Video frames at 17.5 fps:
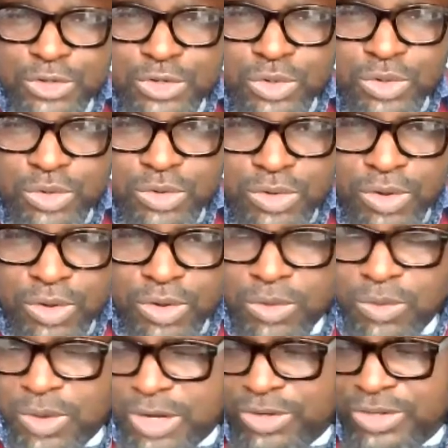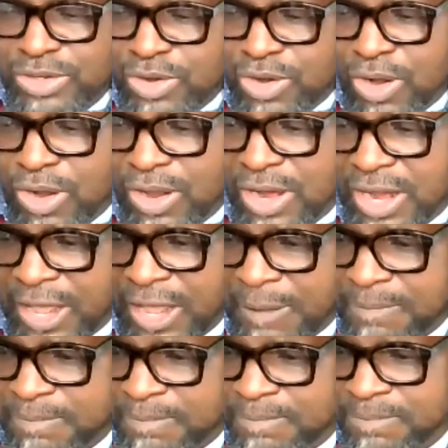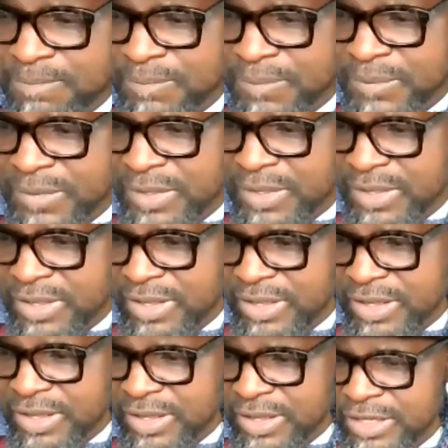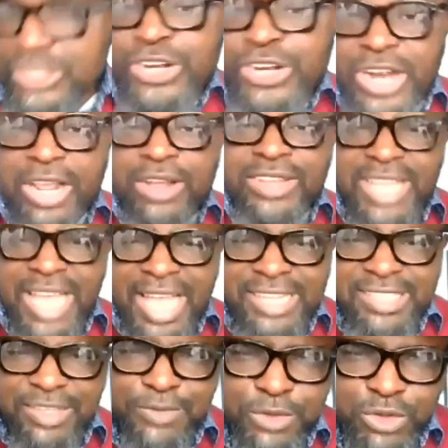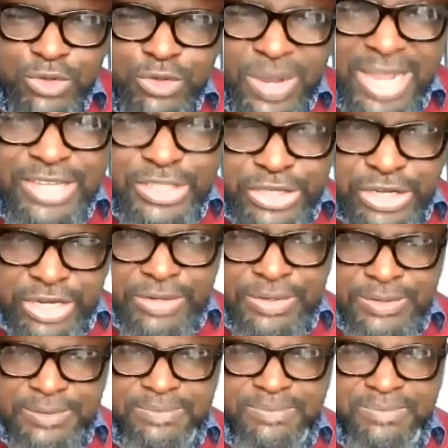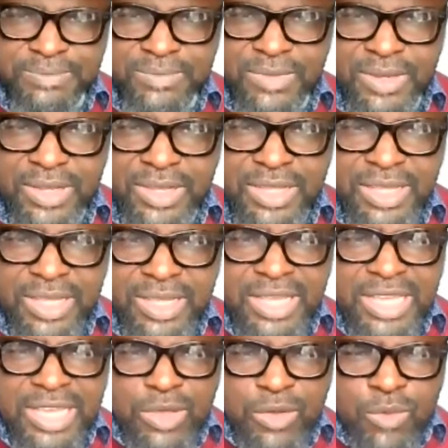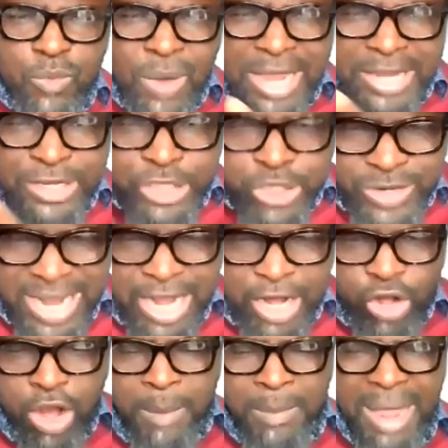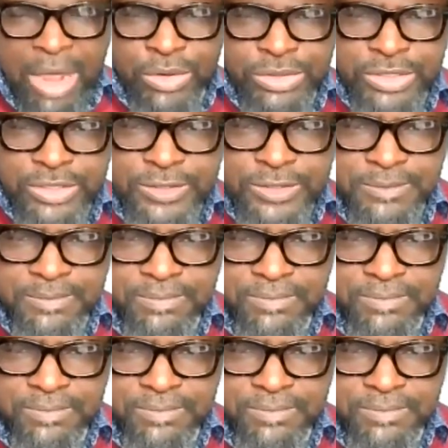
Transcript: you do what did you call um, drill? Drill, yes. If you do a drill, when children come out,